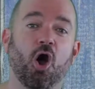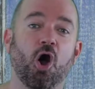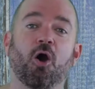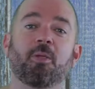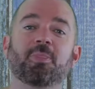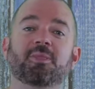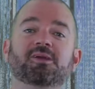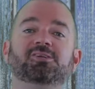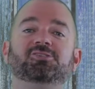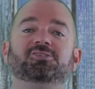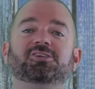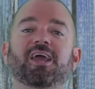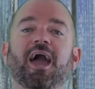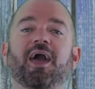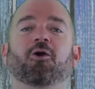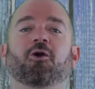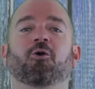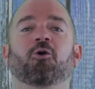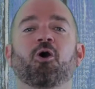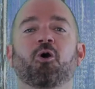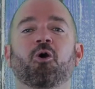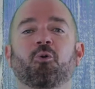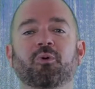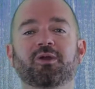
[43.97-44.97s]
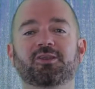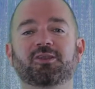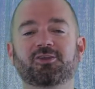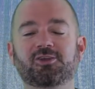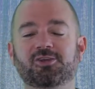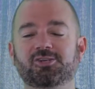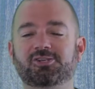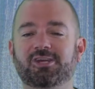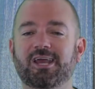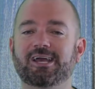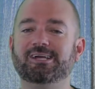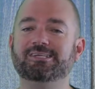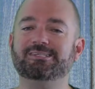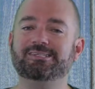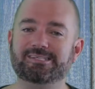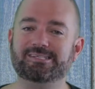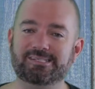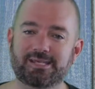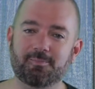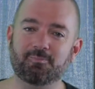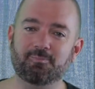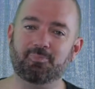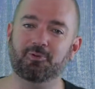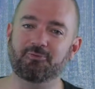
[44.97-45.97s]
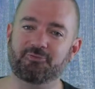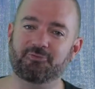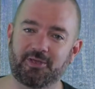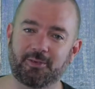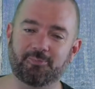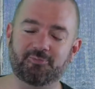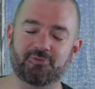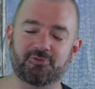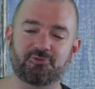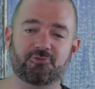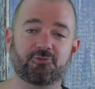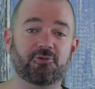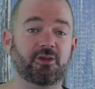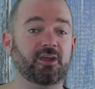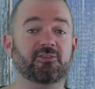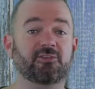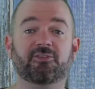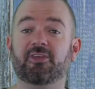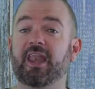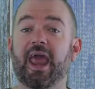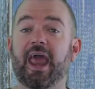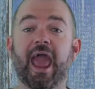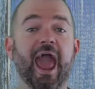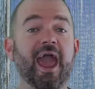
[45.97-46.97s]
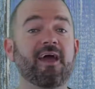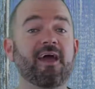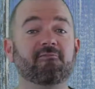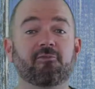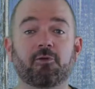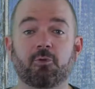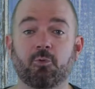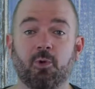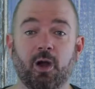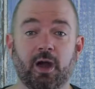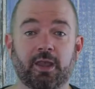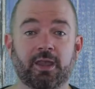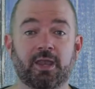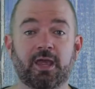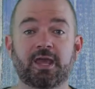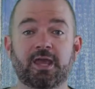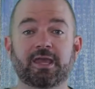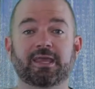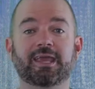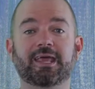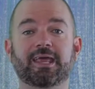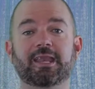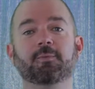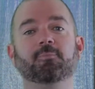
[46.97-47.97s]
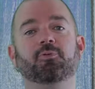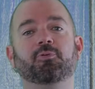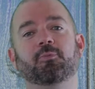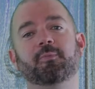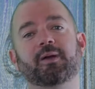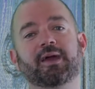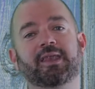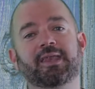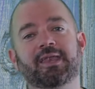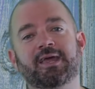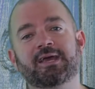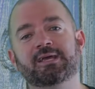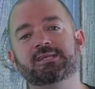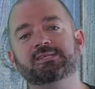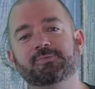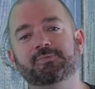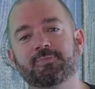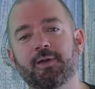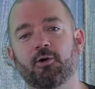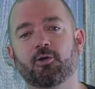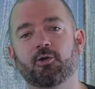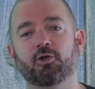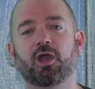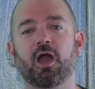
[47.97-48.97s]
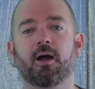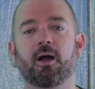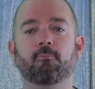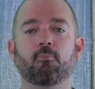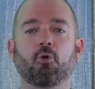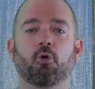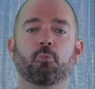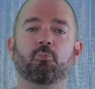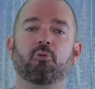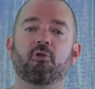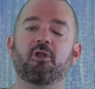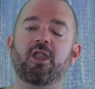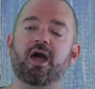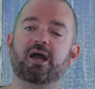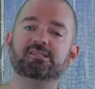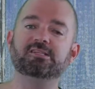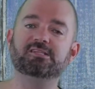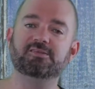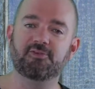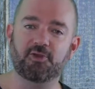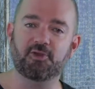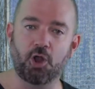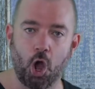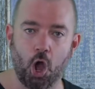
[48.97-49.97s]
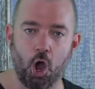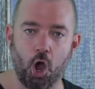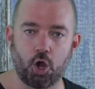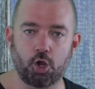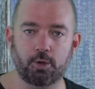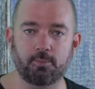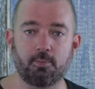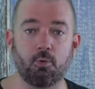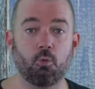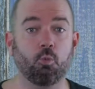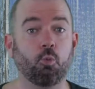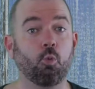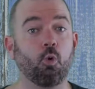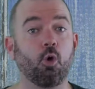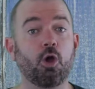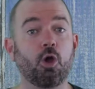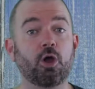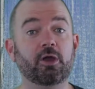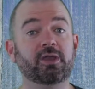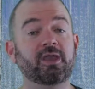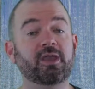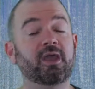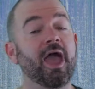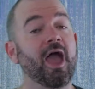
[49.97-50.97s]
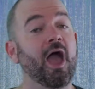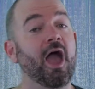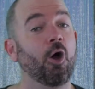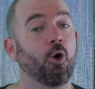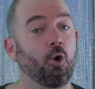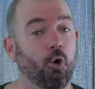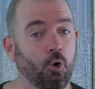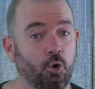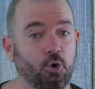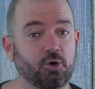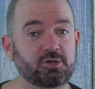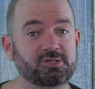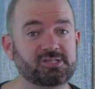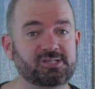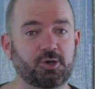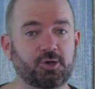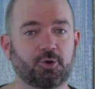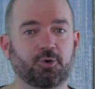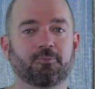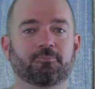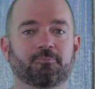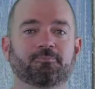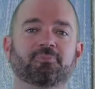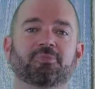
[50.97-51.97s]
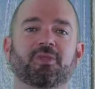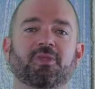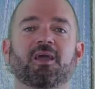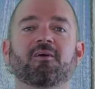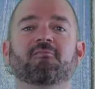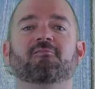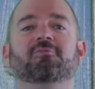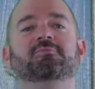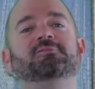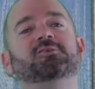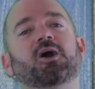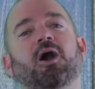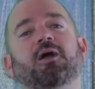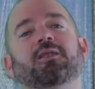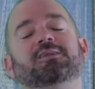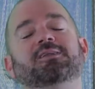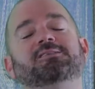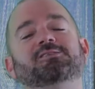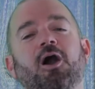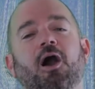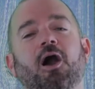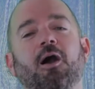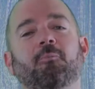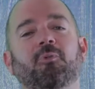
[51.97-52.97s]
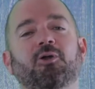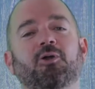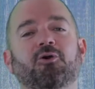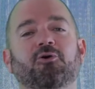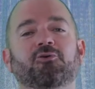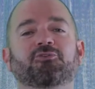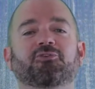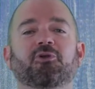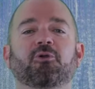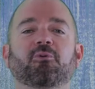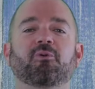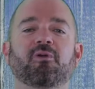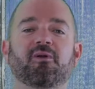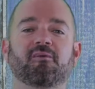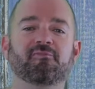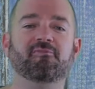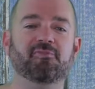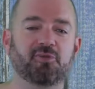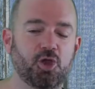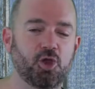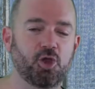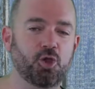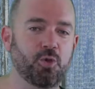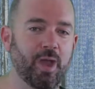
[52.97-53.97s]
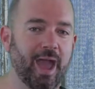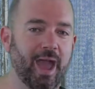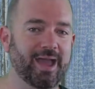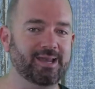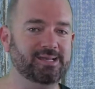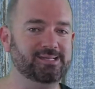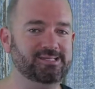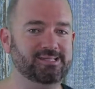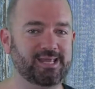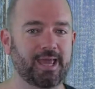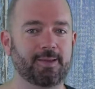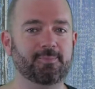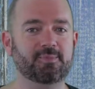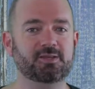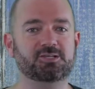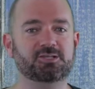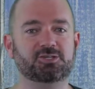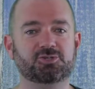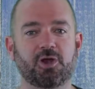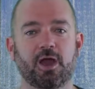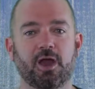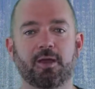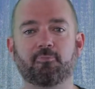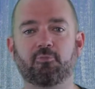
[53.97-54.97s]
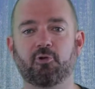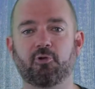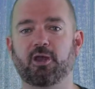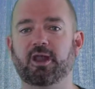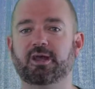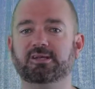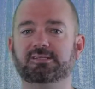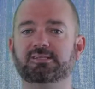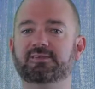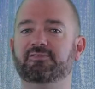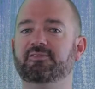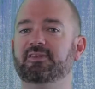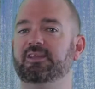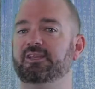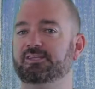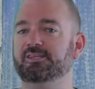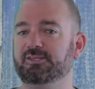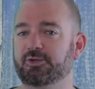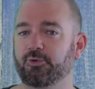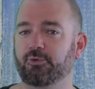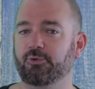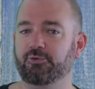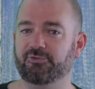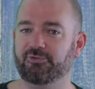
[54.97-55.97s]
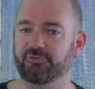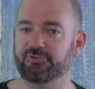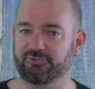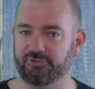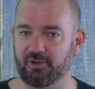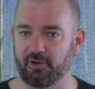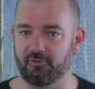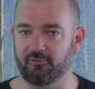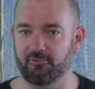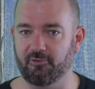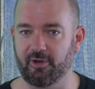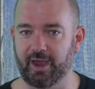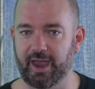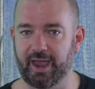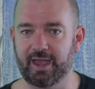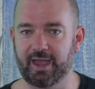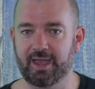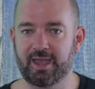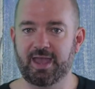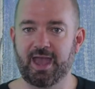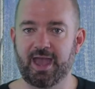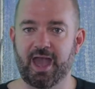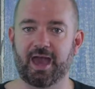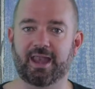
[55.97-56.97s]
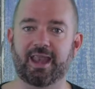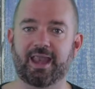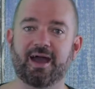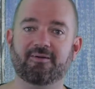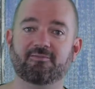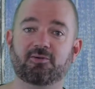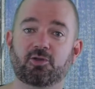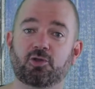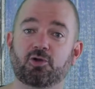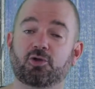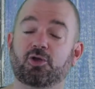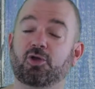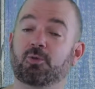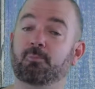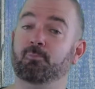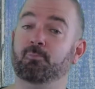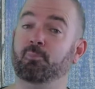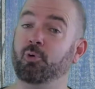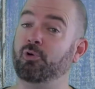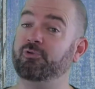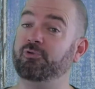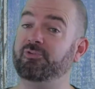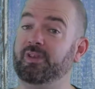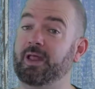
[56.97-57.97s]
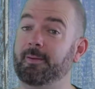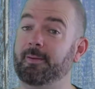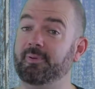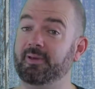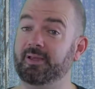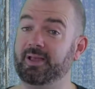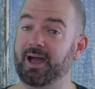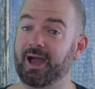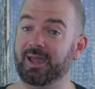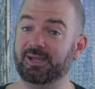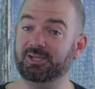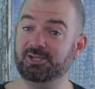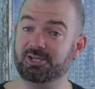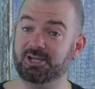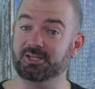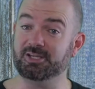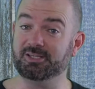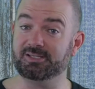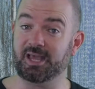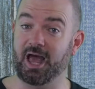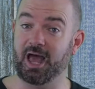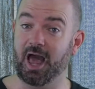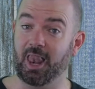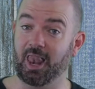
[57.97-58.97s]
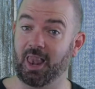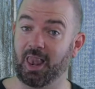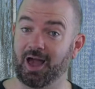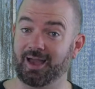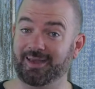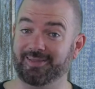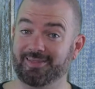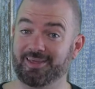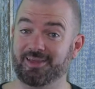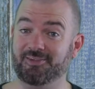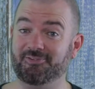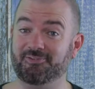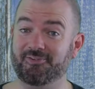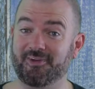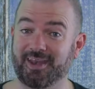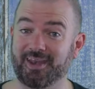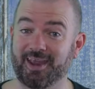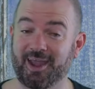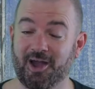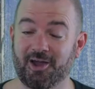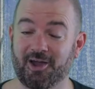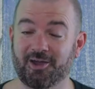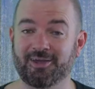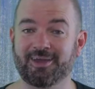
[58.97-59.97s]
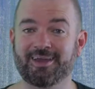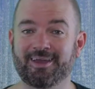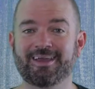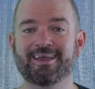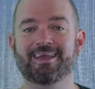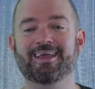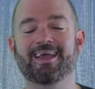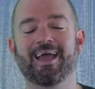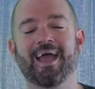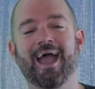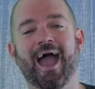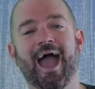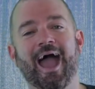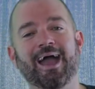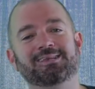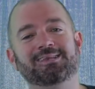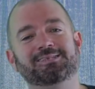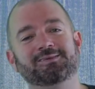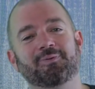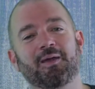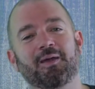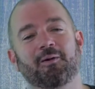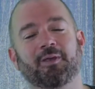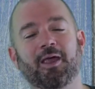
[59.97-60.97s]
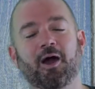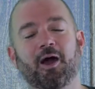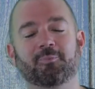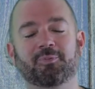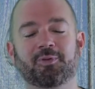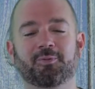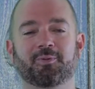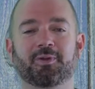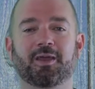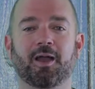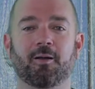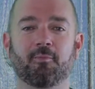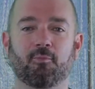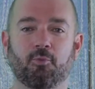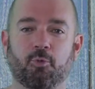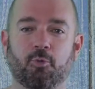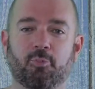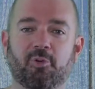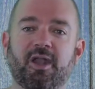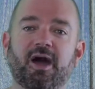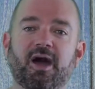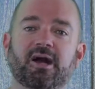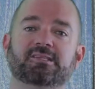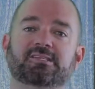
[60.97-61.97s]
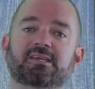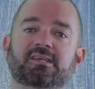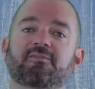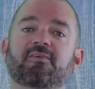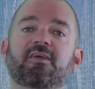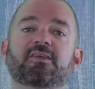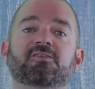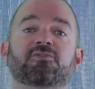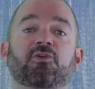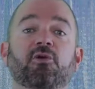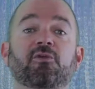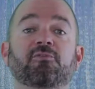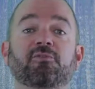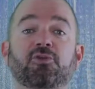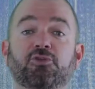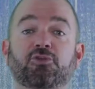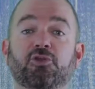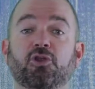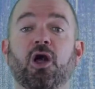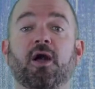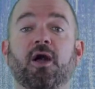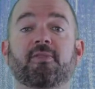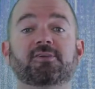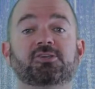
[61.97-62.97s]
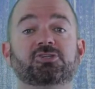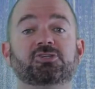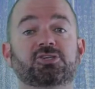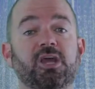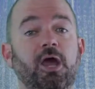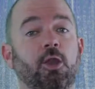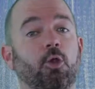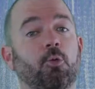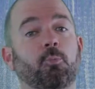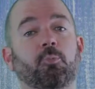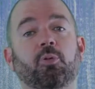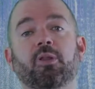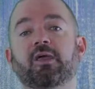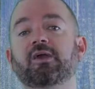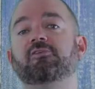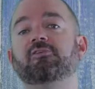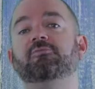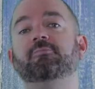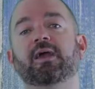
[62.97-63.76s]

On this channel, we do share simple tips and tricks that everyone can implement to be able to become more productive at home, work, or school. From time to time, we also review and demonstrate productivity tools and software and have a look at books and applications like this video, and to be able to help you become more productive. So if you do like this channel, please